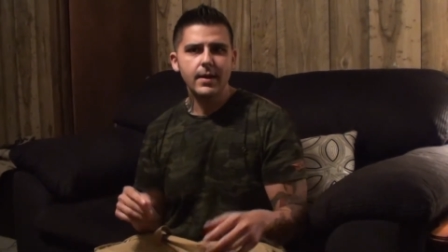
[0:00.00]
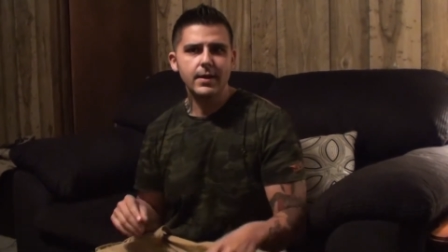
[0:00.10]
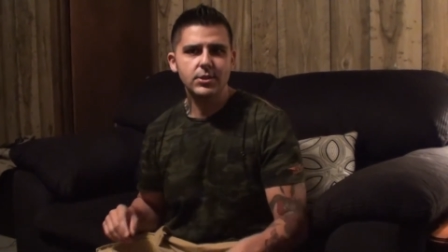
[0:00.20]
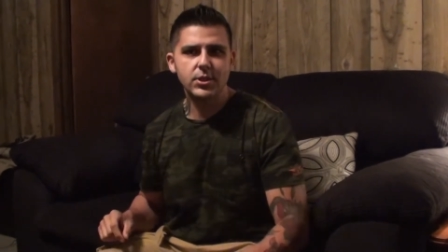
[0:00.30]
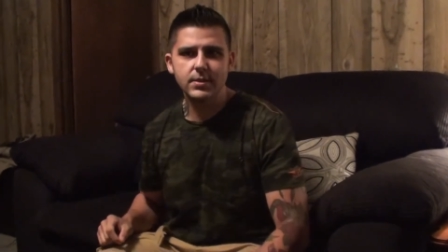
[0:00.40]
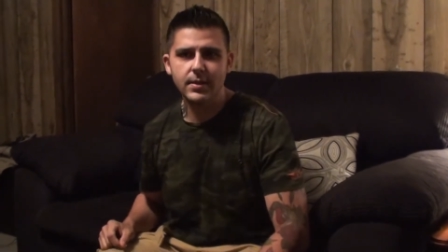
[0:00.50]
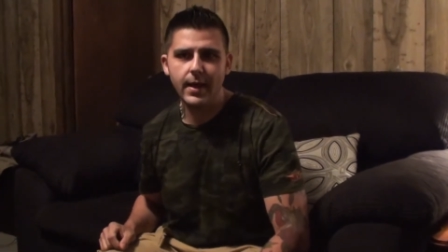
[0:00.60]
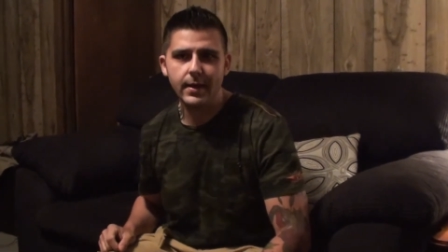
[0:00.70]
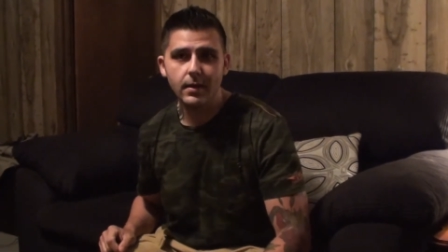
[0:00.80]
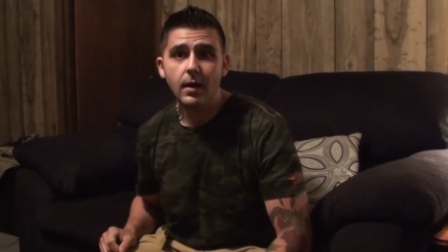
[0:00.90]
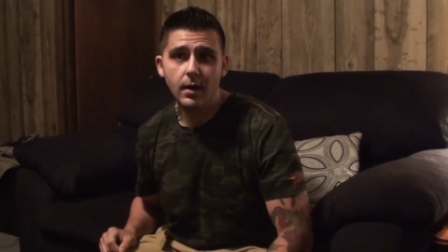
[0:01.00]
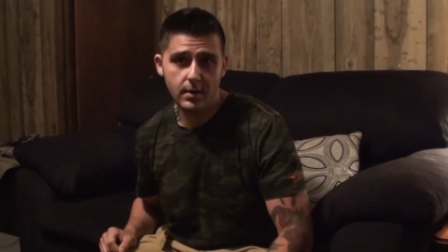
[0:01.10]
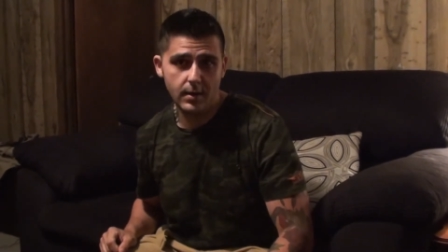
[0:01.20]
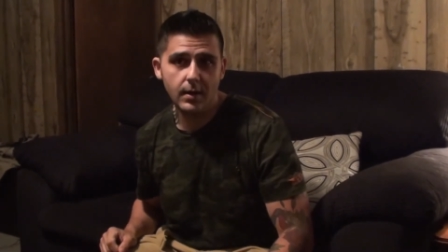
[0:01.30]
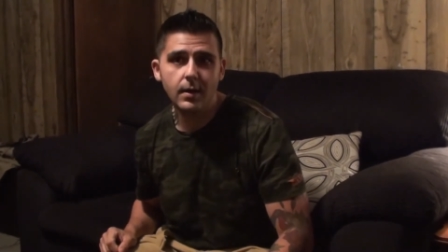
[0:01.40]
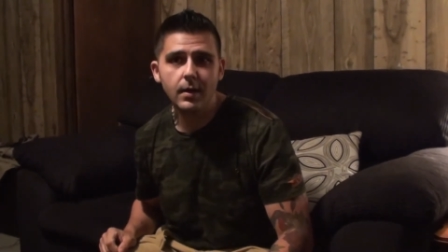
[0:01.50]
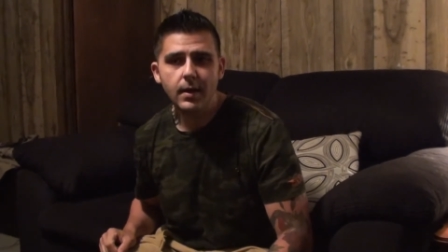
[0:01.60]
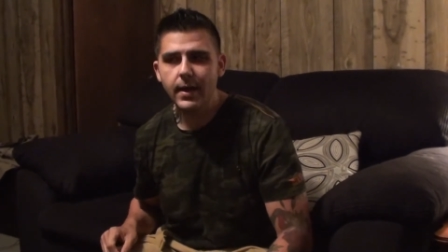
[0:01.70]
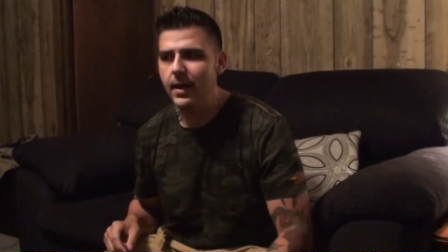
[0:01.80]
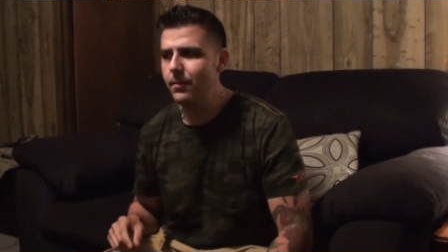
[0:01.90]
And she's like, uh-huh.
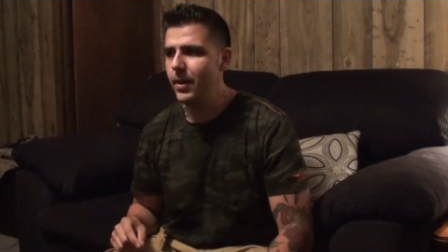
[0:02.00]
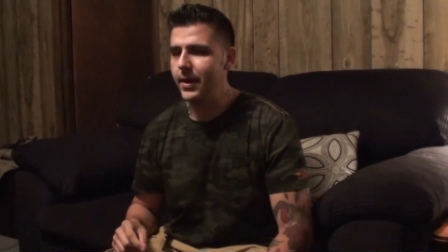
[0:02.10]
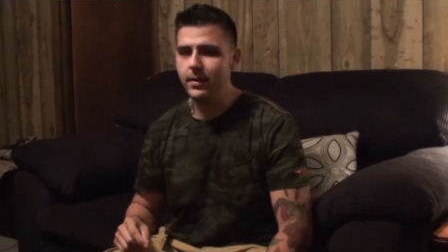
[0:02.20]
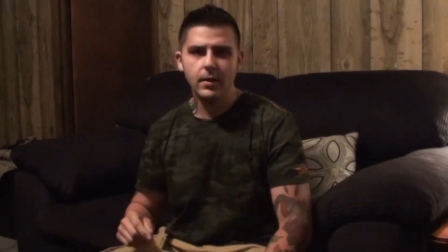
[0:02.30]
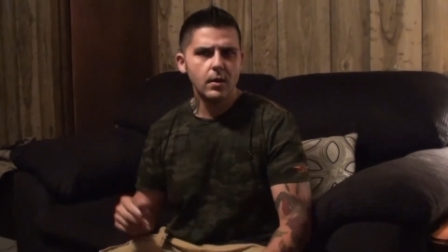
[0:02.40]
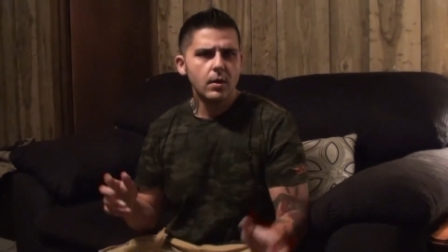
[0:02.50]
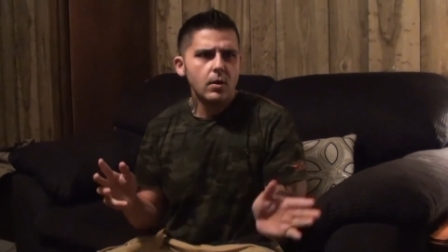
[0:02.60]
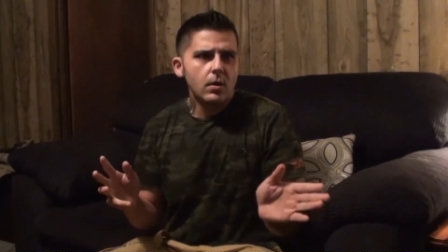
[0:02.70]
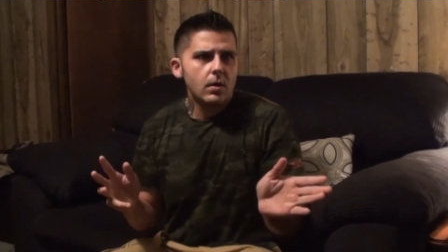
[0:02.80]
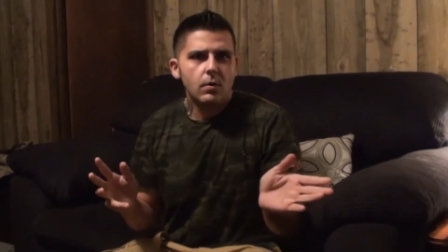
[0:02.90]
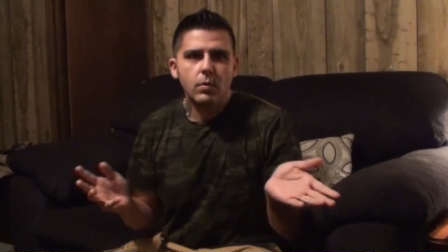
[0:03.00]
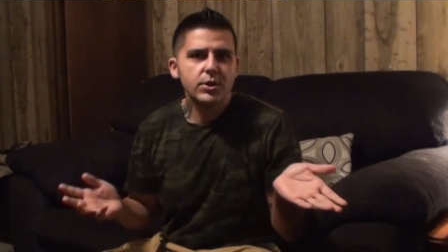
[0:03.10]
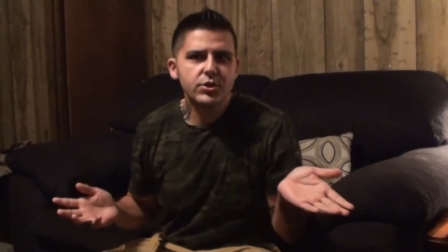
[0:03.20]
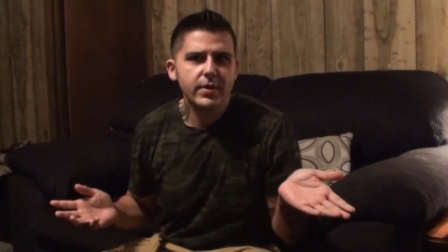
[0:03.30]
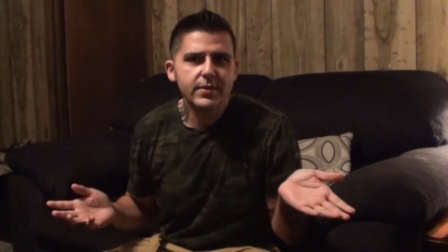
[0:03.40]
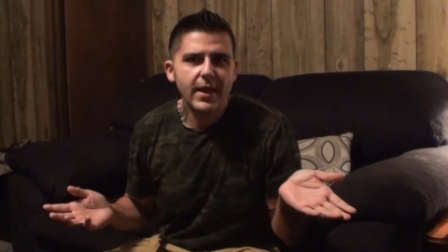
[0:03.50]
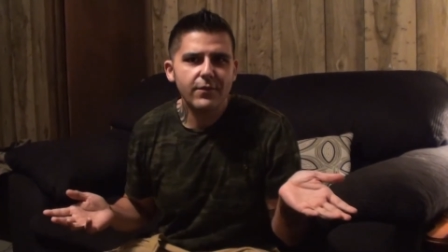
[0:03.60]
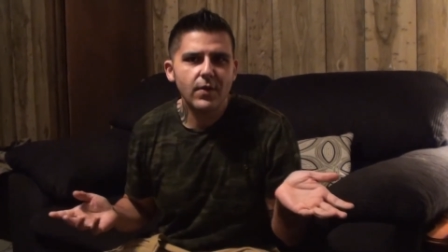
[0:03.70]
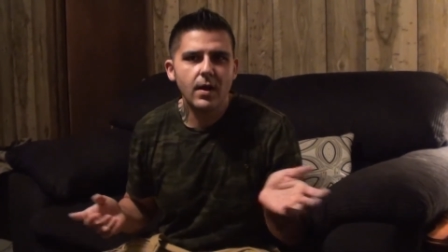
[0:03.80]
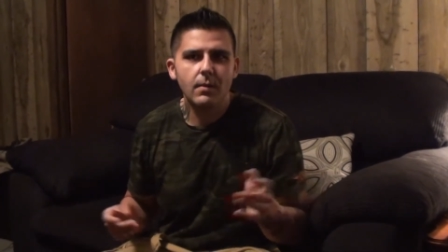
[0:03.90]
And I'm like, where'd you get
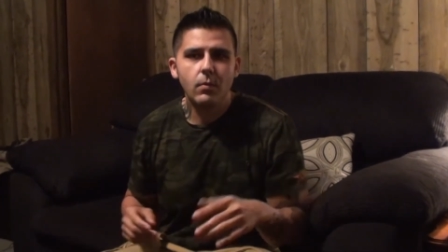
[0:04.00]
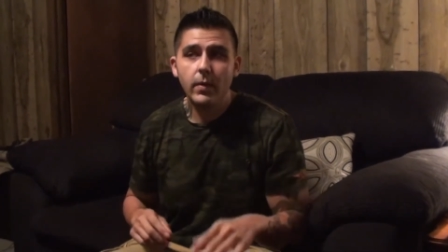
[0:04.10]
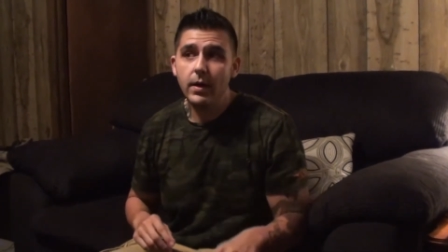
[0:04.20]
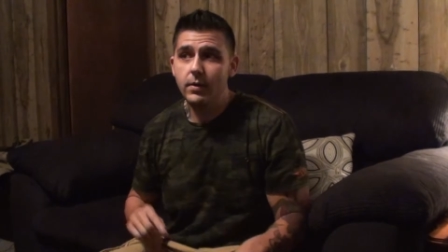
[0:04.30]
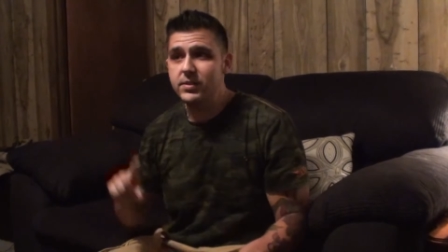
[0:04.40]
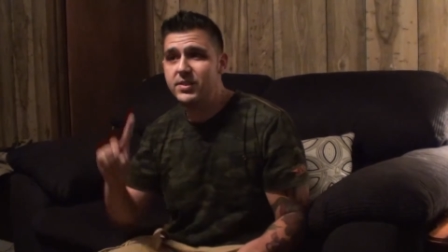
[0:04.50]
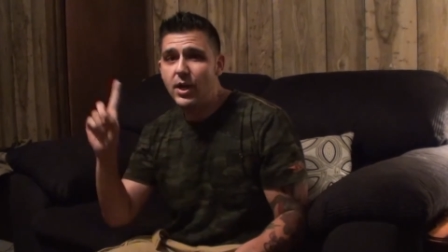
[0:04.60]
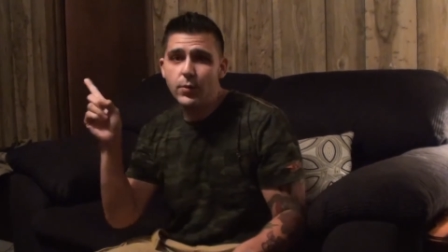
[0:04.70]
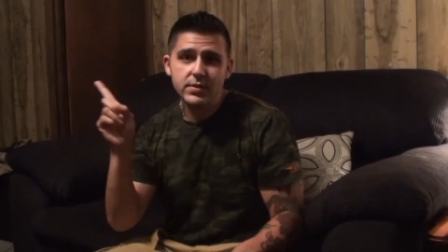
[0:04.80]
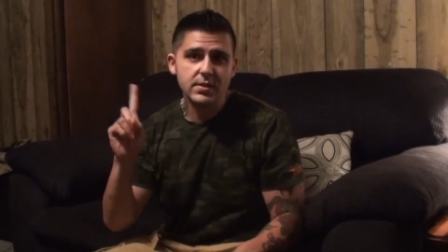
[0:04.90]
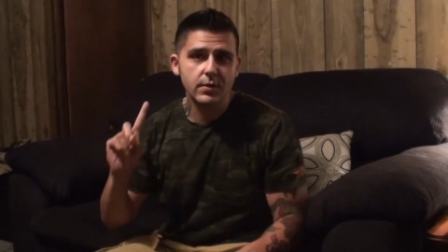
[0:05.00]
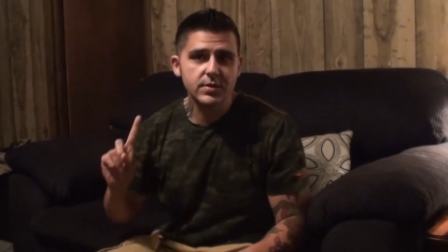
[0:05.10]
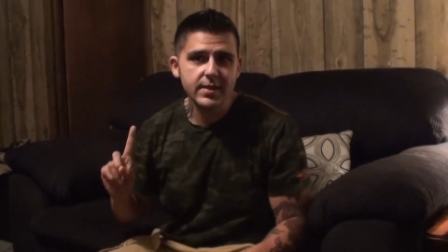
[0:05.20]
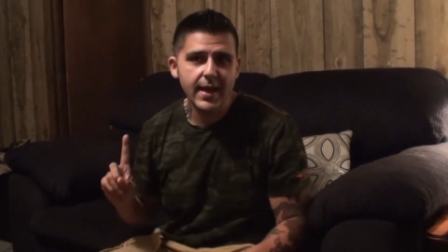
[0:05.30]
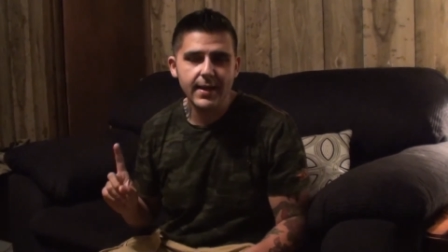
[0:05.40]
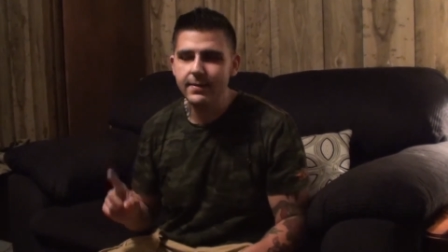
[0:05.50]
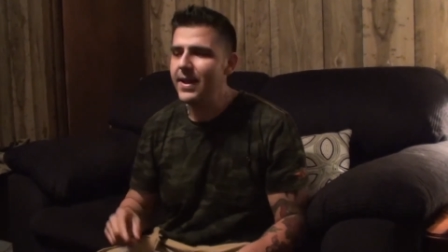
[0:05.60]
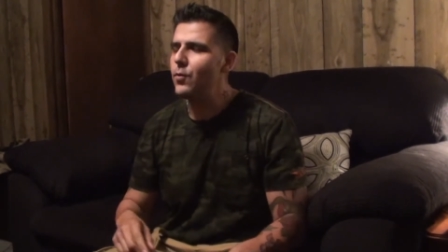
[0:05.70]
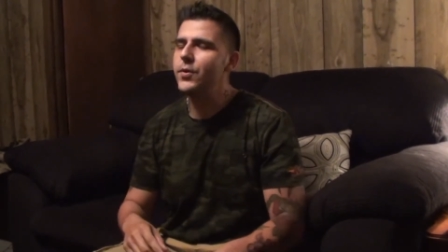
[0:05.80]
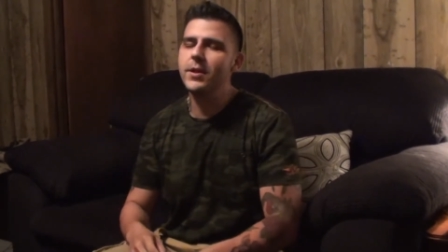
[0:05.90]
that from? Well, so-and-so said,
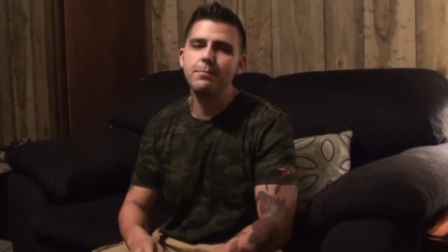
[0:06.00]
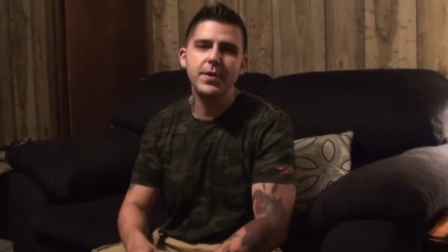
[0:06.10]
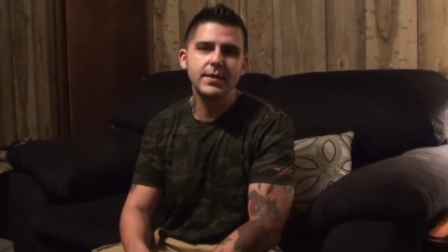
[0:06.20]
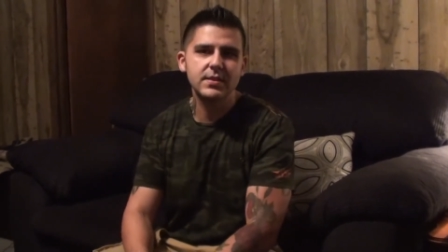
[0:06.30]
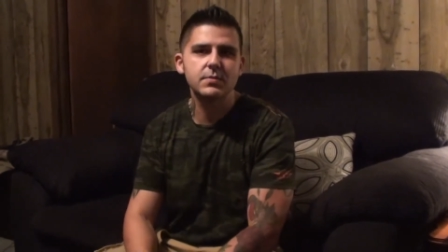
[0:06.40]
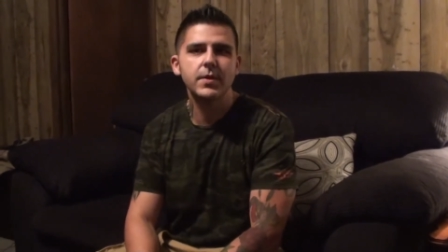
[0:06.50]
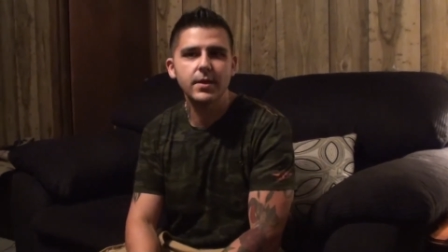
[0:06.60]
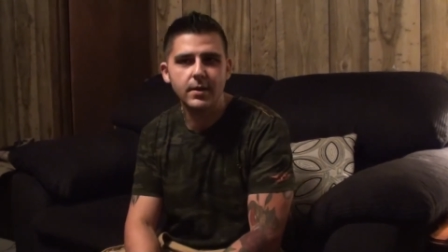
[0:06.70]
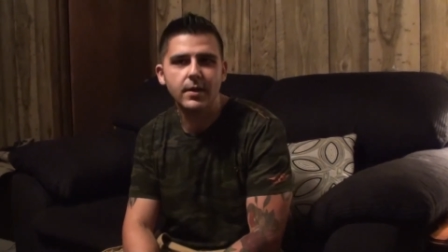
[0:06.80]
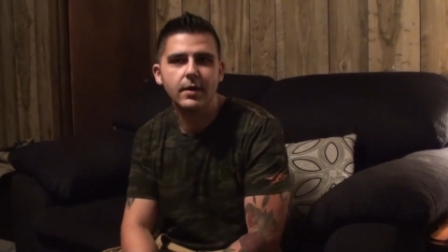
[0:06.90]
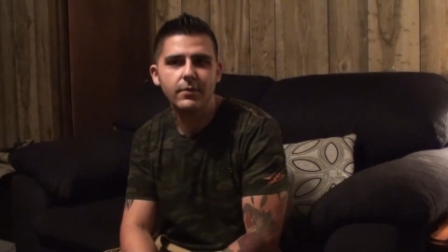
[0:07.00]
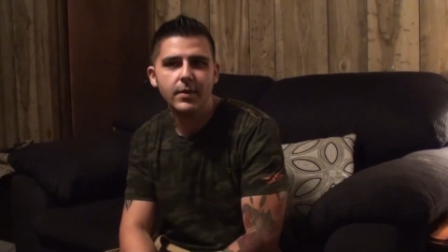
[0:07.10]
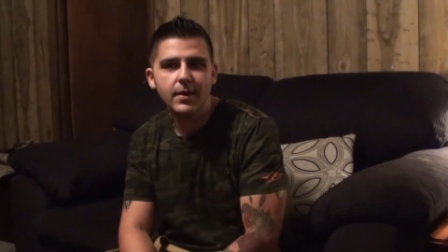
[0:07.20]
that really pisses me off.